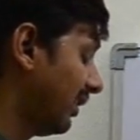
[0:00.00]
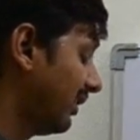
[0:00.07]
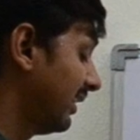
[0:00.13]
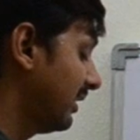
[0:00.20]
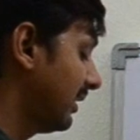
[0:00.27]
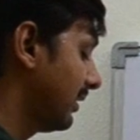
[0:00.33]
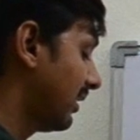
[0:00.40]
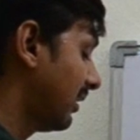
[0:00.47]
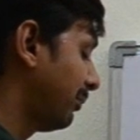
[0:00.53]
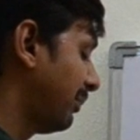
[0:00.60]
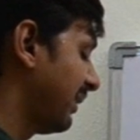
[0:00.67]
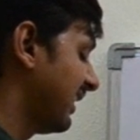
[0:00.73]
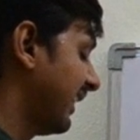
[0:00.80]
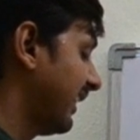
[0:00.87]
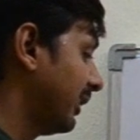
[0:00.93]
This is a
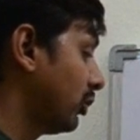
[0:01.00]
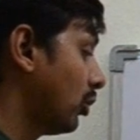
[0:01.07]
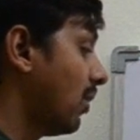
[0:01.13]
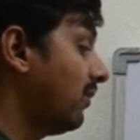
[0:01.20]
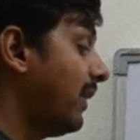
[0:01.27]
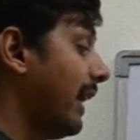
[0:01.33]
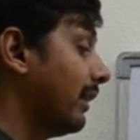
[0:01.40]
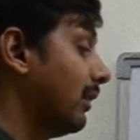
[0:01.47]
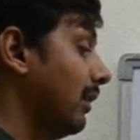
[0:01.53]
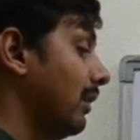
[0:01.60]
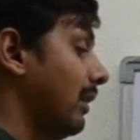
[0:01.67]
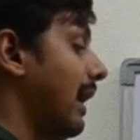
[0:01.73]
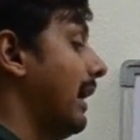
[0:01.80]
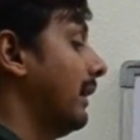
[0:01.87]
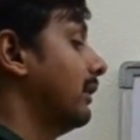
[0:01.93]
representation of
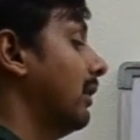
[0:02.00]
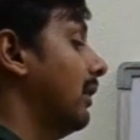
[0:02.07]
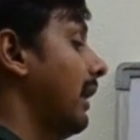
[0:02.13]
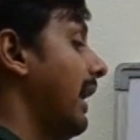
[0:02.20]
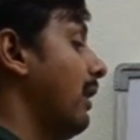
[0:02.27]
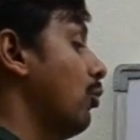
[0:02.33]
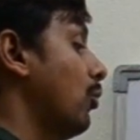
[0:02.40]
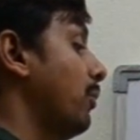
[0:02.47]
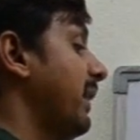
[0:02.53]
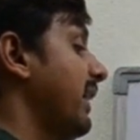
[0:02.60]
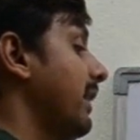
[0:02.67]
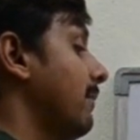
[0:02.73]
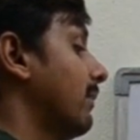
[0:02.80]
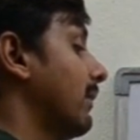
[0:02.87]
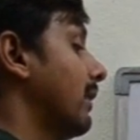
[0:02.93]
angle. Angle
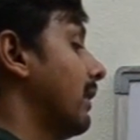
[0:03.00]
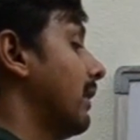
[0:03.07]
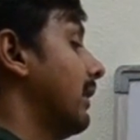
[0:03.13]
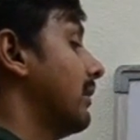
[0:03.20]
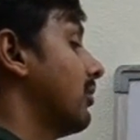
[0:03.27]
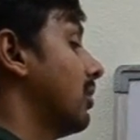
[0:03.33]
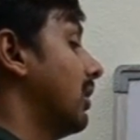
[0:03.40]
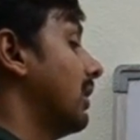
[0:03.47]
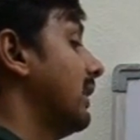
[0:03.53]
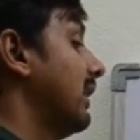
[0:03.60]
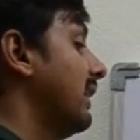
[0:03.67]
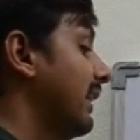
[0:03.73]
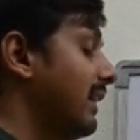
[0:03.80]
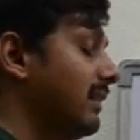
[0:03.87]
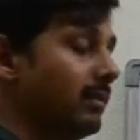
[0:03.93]
AOB is 30
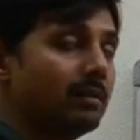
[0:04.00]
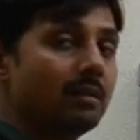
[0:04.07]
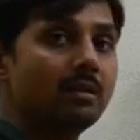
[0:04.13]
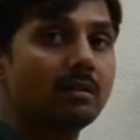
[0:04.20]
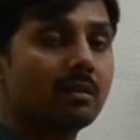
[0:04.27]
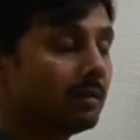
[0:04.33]
degrees.